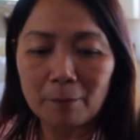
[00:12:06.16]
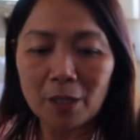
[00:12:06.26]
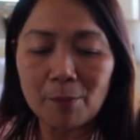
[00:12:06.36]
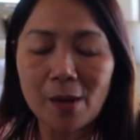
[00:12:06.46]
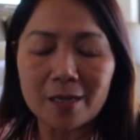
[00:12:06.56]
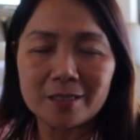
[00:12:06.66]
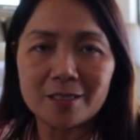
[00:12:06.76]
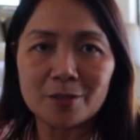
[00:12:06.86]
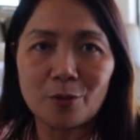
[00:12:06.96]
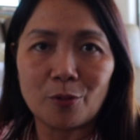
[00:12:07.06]
mga
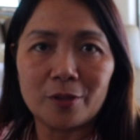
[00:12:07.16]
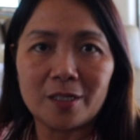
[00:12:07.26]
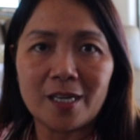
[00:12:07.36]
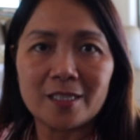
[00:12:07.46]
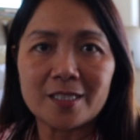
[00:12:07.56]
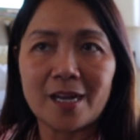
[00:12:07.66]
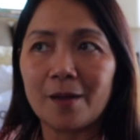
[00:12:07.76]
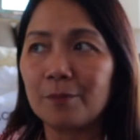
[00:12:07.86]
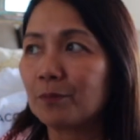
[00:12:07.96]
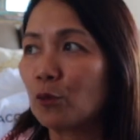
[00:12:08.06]
boxes ko na
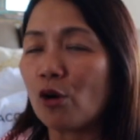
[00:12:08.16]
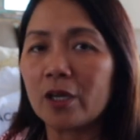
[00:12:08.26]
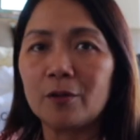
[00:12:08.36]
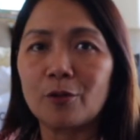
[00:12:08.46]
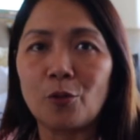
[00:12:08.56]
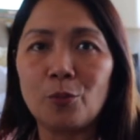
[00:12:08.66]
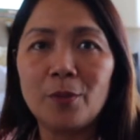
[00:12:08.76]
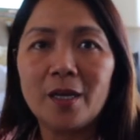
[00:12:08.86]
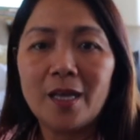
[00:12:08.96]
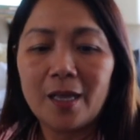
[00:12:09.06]
nasa walk-in robe.
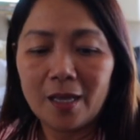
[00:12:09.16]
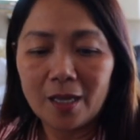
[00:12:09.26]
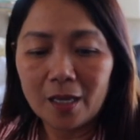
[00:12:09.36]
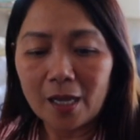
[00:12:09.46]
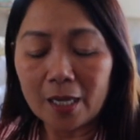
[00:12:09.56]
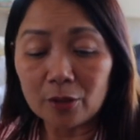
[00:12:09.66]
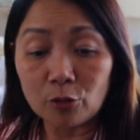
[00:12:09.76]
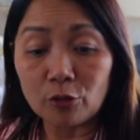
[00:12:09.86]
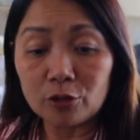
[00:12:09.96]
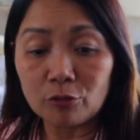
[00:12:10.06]
I
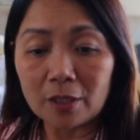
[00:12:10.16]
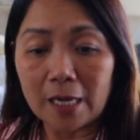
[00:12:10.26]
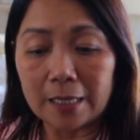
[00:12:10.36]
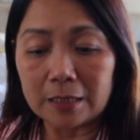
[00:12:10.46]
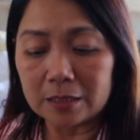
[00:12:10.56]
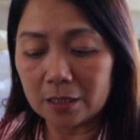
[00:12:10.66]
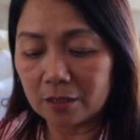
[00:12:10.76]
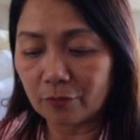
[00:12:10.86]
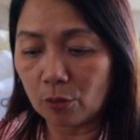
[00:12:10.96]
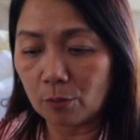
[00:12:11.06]
thought yung Clarins
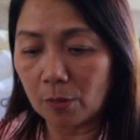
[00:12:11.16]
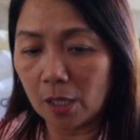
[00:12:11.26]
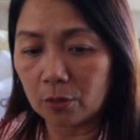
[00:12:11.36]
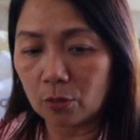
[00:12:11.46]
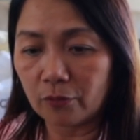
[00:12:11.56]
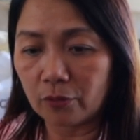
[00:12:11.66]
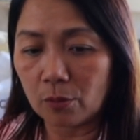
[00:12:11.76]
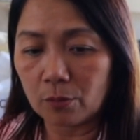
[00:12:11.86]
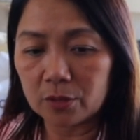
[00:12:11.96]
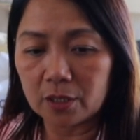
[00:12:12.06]
is from
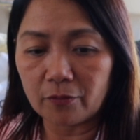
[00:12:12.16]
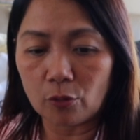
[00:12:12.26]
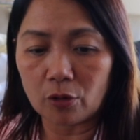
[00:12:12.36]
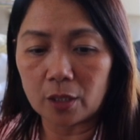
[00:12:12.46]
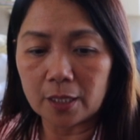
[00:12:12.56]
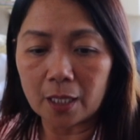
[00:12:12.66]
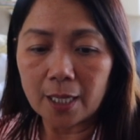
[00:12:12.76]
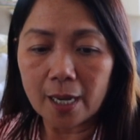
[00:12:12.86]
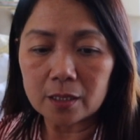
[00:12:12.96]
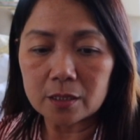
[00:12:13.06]
Sephora. The
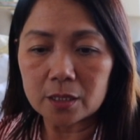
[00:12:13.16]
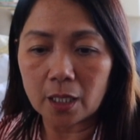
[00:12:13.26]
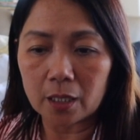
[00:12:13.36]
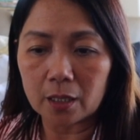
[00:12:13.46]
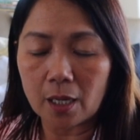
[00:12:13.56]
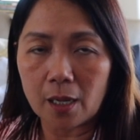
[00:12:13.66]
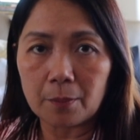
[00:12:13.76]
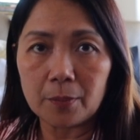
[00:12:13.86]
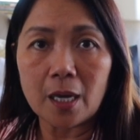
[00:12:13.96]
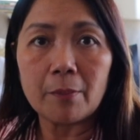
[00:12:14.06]
Clarins and
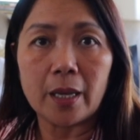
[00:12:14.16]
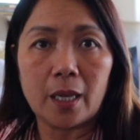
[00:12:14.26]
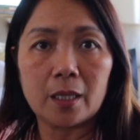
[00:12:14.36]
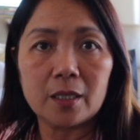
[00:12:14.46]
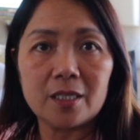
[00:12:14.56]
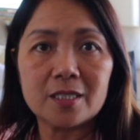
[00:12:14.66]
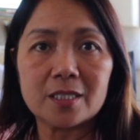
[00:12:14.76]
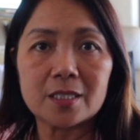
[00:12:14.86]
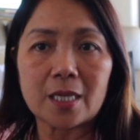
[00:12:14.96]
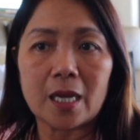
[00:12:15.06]
La Mer
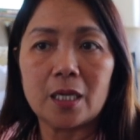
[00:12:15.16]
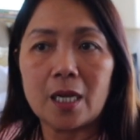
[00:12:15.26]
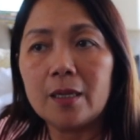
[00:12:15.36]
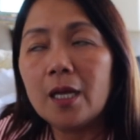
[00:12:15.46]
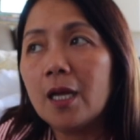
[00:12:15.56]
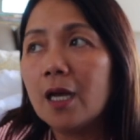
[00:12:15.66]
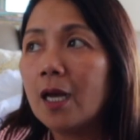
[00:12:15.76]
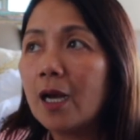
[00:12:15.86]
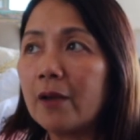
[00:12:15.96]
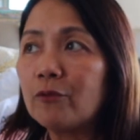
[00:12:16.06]
is,
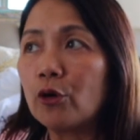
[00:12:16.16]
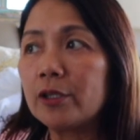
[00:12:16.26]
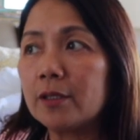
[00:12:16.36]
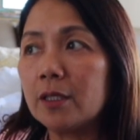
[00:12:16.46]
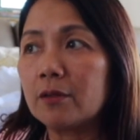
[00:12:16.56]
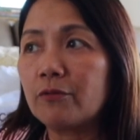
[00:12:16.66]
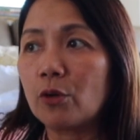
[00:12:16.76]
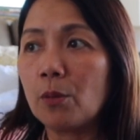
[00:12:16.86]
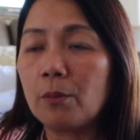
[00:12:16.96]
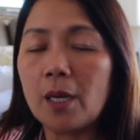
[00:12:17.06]
I've ordered it
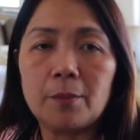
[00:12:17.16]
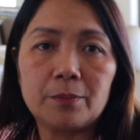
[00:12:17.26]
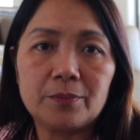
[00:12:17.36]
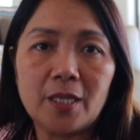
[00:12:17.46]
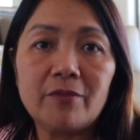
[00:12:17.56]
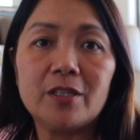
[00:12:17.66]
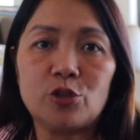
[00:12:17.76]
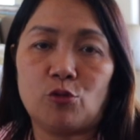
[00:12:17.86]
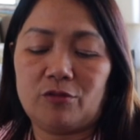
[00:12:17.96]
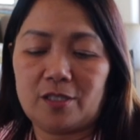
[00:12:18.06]
from David
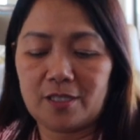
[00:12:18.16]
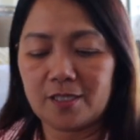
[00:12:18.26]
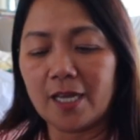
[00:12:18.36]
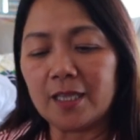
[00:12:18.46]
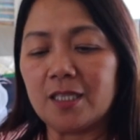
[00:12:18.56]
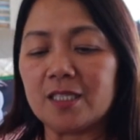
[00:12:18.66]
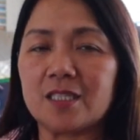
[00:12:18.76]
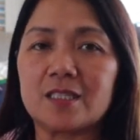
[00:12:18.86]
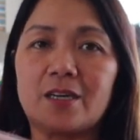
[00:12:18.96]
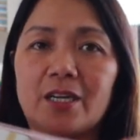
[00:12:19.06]
Jones. And
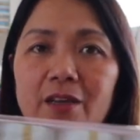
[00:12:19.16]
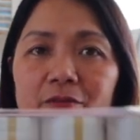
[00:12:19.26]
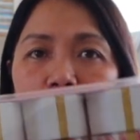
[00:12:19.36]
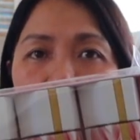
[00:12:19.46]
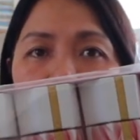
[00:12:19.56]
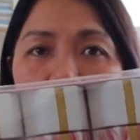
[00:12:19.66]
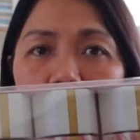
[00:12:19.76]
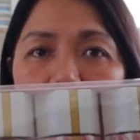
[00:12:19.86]
this is their giveaway.